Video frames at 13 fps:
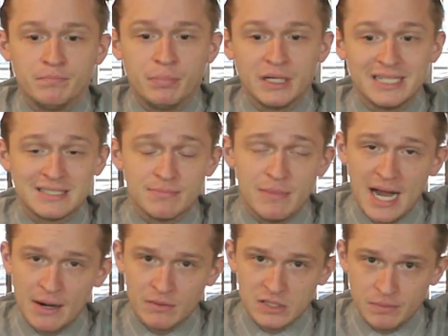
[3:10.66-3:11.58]
But it's
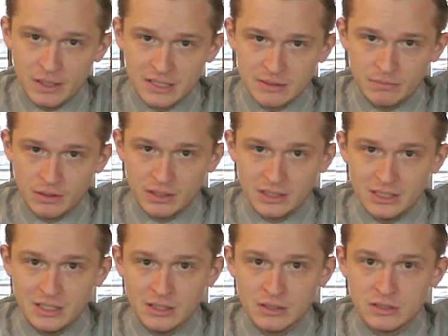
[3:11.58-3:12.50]
my
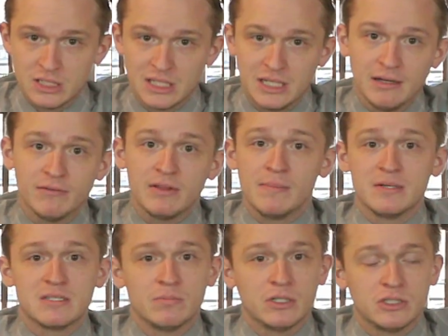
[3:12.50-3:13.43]
responsibility to give them
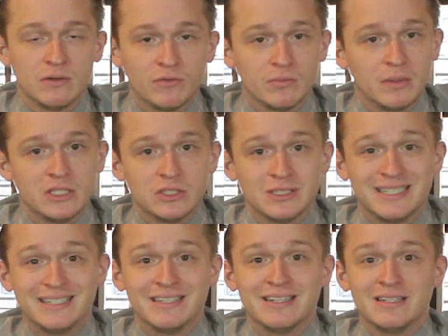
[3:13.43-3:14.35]
as much information
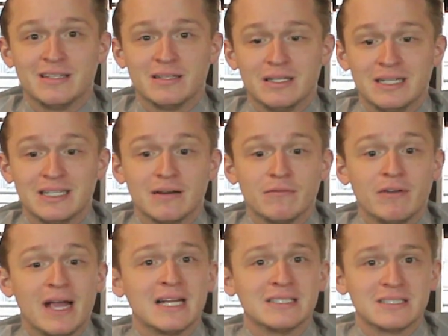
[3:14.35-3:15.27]
in
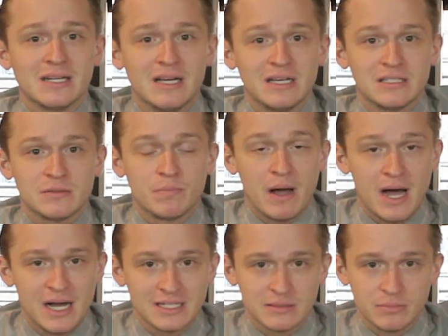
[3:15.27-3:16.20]
advance as
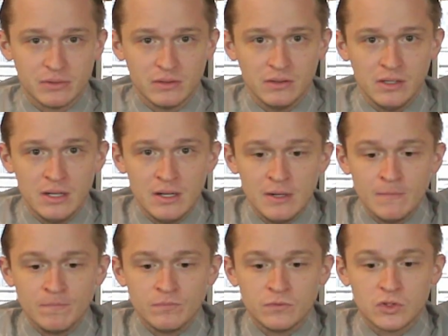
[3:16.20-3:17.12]
possible
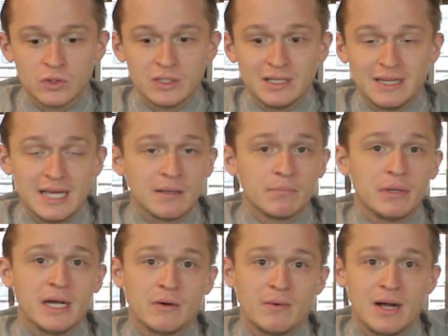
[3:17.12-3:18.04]
so that they can
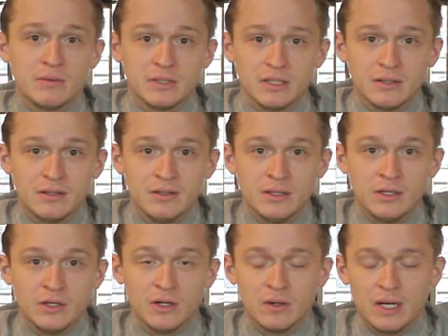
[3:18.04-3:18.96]
plan around it.
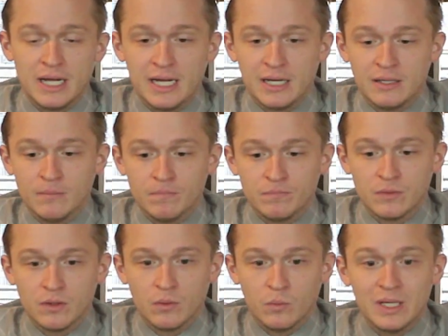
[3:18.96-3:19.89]
And
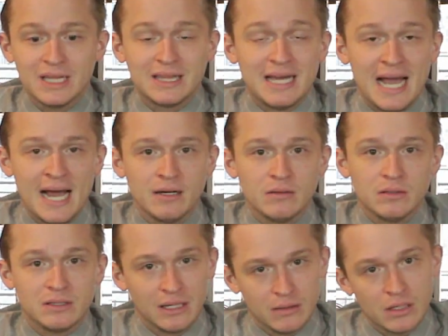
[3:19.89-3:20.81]
with that,
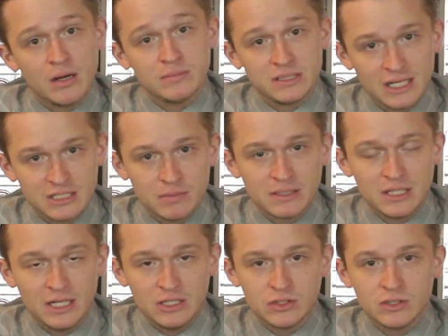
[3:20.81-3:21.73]
then comes the
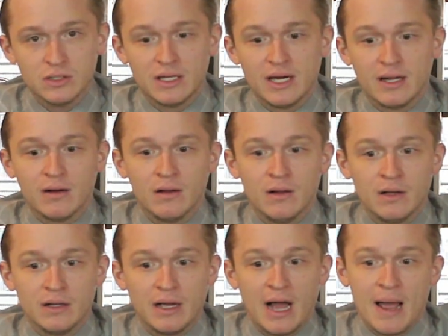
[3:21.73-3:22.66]
expectation that
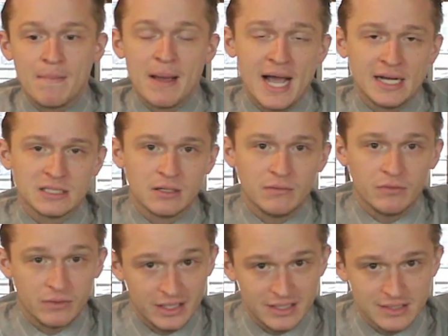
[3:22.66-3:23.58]
I'm asking
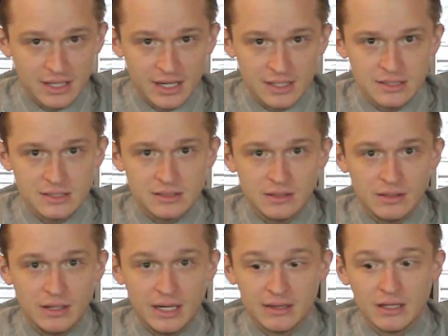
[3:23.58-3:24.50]
for these days
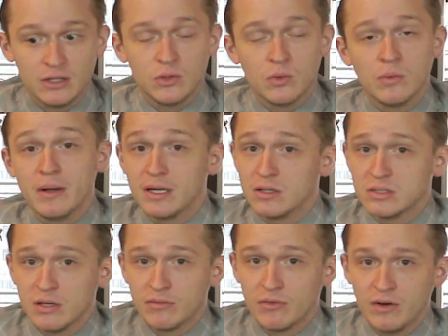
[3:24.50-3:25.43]
and that you will make
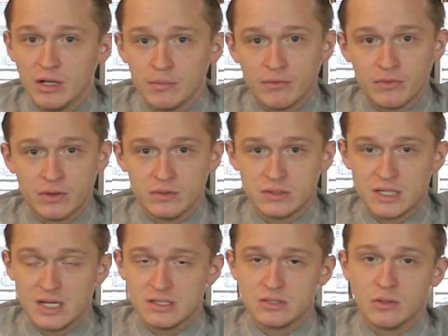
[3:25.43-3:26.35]
yourself available for those
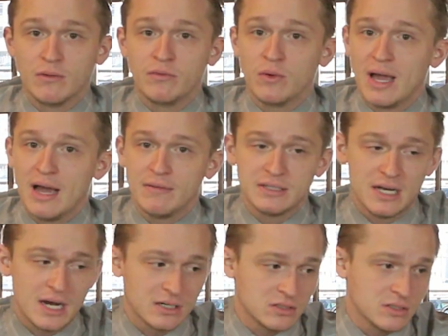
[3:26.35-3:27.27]
days. So if you have a
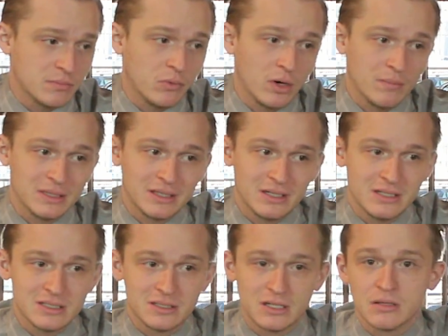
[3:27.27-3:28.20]
doctor's appointment that
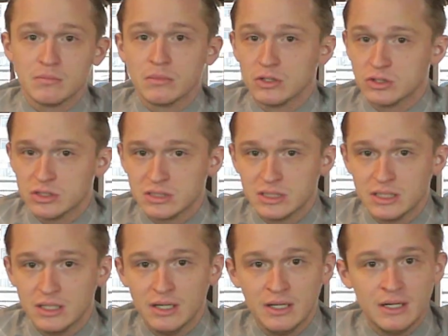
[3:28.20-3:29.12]
isn't an
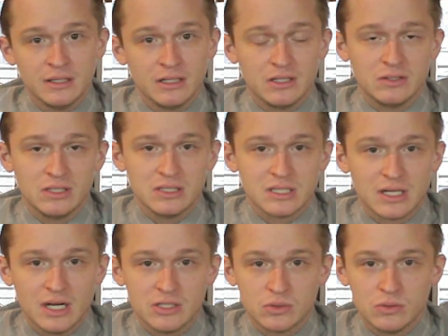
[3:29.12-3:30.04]
emergency that you need to
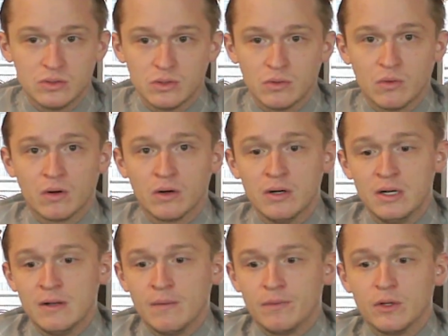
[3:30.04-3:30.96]
schedule or
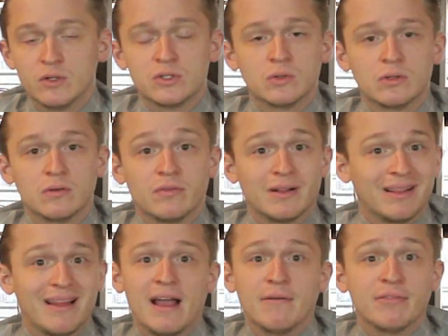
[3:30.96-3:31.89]
those sort of
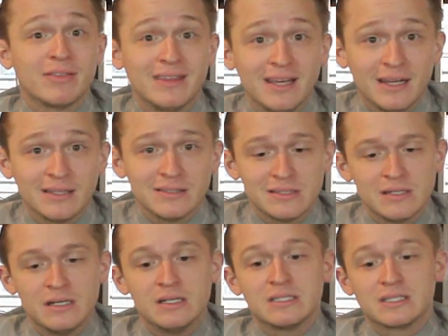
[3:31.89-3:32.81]
life things,
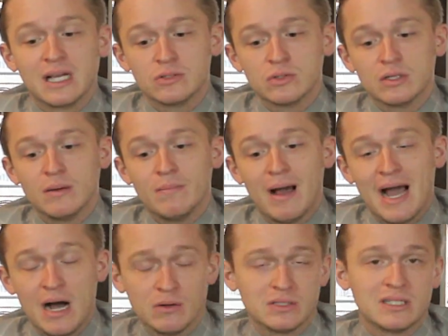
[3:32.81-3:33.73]
schedule them
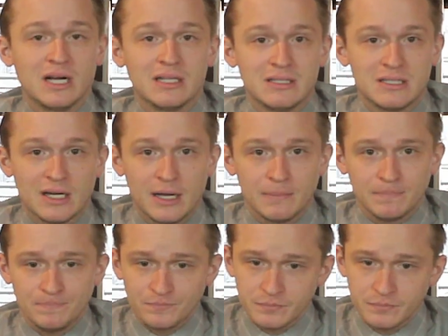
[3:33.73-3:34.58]
outside the time.